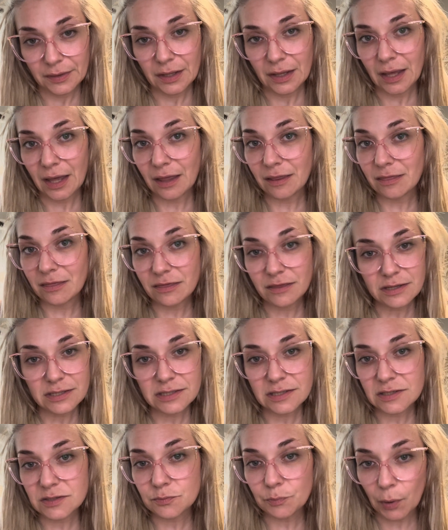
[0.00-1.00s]
And this
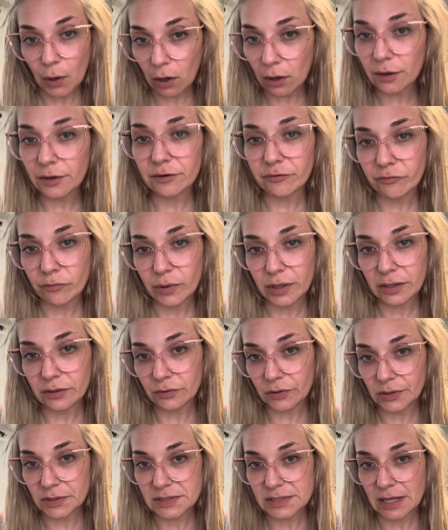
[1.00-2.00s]
is part of what it
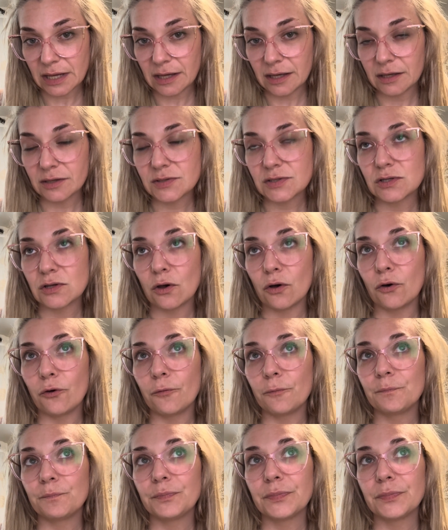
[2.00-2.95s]
looks like. So